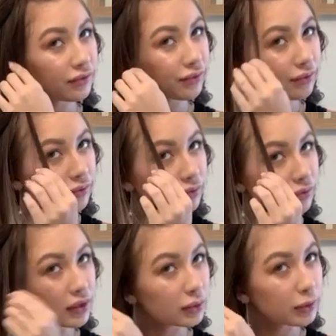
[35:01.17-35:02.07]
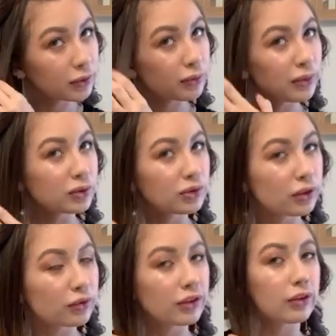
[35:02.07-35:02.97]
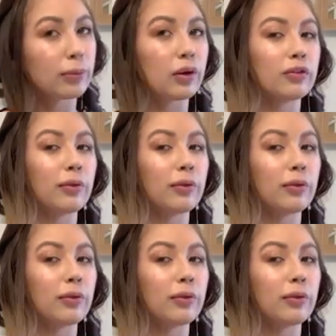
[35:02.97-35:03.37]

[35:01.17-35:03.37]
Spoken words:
this piece maybe should go with the other part of my hair,